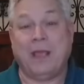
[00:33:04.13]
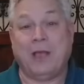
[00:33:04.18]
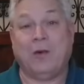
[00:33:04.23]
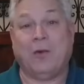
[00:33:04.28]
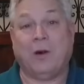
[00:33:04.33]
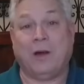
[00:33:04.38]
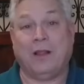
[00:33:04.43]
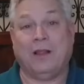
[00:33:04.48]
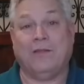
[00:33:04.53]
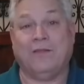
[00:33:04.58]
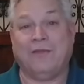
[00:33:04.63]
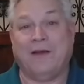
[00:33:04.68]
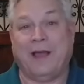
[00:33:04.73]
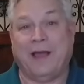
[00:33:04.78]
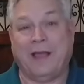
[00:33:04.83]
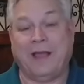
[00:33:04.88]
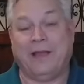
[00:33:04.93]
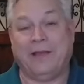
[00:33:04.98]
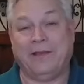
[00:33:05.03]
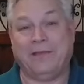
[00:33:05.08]

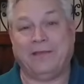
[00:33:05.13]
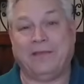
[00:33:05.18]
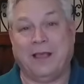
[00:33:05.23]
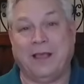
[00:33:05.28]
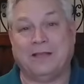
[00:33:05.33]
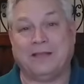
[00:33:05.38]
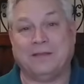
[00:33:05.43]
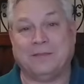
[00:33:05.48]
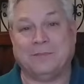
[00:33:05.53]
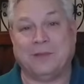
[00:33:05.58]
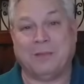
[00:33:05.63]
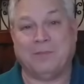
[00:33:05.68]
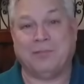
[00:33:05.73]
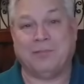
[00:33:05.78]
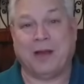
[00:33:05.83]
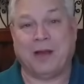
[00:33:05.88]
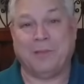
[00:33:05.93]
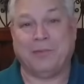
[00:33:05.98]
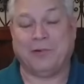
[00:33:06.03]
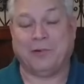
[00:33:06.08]
qualify as, as a big
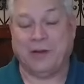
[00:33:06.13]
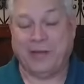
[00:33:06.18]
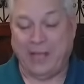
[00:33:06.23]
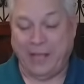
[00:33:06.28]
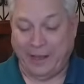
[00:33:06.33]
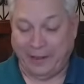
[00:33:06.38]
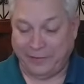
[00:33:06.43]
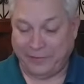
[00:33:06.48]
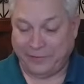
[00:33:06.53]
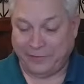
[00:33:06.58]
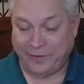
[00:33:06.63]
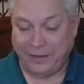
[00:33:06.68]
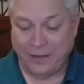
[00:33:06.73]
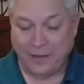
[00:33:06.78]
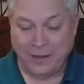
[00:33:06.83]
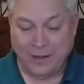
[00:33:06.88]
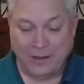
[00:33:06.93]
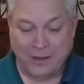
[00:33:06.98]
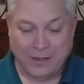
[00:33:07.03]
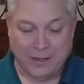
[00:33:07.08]
bribery case.
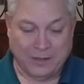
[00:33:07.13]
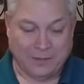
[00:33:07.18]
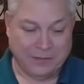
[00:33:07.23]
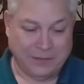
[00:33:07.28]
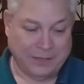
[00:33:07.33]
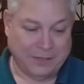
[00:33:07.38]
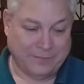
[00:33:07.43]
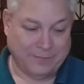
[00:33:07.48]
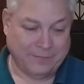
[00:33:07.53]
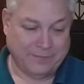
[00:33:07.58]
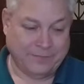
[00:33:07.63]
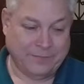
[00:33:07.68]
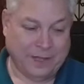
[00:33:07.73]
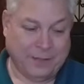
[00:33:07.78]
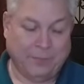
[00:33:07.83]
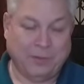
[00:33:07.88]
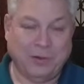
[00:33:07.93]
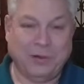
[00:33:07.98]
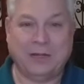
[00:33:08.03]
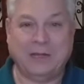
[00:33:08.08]
I'll, um, I'll
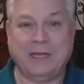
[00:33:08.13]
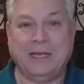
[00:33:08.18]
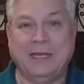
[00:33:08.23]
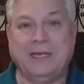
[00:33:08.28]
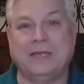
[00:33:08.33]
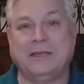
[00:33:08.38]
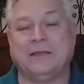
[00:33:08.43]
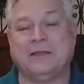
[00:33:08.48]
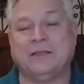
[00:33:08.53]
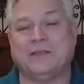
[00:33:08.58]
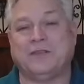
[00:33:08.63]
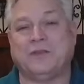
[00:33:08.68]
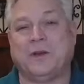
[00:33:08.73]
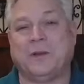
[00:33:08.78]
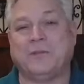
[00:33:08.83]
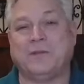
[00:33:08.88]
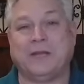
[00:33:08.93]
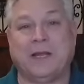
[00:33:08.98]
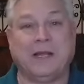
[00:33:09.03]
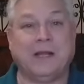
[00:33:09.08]
put a link in the
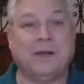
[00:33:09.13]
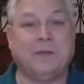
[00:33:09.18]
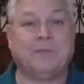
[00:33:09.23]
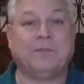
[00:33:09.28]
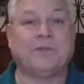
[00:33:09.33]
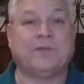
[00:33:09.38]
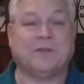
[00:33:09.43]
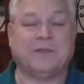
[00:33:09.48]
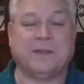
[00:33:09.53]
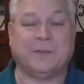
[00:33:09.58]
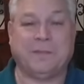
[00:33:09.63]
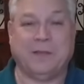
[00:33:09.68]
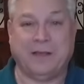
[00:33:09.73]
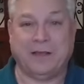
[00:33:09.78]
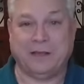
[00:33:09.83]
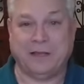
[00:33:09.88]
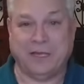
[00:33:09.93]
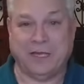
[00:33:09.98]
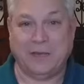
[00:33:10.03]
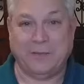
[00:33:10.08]
description. I'm going to put something
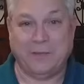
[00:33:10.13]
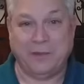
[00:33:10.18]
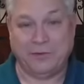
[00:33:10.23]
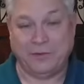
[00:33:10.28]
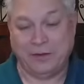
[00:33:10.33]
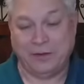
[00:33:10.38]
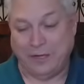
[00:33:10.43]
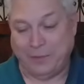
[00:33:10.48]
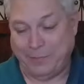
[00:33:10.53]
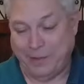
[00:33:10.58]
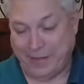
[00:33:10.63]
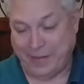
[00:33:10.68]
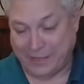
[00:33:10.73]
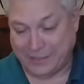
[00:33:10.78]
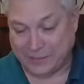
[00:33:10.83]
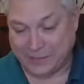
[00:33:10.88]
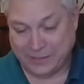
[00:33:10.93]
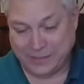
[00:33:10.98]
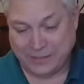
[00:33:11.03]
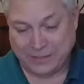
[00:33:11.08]
on the community
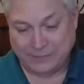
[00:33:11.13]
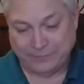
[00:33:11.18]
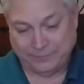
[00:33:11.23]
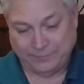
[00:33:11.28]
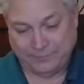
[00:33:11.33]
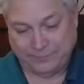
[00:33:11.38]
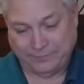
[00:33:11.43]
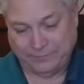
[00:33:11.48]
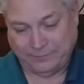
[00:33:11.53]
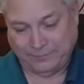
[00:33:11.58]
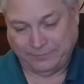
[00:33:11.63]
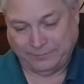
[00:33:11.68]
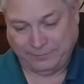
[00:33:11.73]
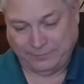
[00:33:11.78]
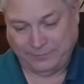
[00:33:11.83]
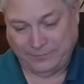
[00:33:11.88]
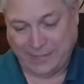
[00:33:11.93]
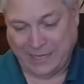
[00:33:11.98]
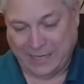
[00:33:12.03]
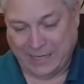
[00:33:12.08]
page.
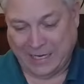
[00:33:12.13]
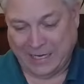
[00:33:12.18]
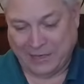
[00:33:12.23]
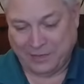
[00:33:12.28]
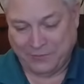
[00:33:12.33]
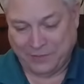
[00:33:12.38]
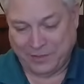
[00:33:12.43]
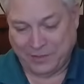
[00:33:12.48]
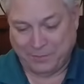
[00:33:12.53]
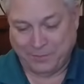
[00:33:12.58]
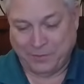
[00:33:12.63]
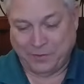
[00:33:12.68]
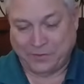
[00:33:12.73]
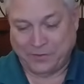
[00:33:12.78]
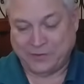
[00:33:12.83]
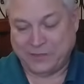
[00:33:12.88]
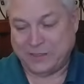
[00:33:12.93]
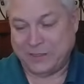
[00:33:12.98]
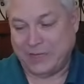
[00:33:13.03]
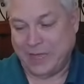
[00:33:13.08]
I kind of want to
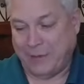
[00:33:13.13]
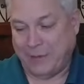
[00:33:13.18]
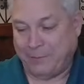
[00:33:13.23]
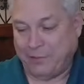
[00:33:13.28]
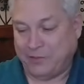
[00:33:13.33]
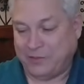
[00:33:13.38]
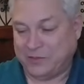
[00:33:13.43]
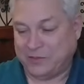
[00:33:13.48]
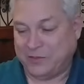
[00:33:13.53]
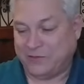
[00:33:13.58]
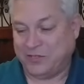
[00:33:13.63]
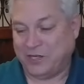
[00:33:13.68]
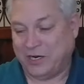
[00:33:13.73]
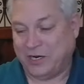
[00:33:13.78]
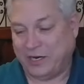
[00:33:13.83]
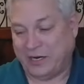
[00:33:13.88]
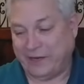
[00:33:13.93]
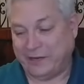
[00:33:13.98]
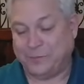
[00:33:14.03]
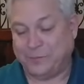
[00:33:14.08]
boost that post of
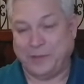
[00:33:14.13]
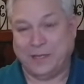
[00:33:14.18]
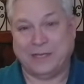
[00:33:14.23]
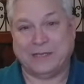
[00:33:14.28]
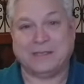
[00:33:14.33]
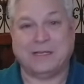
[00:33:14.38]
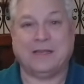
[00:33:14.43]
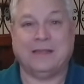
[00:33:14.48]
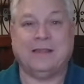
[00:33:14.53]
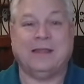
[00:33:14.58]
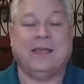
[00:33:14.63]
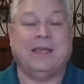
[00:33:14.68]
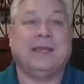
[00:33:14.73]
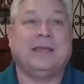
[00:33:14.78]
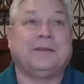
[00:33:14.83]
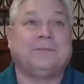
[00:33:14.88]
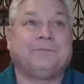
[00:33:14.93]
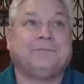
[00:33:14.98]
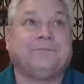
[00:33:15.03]
Johnie's because I think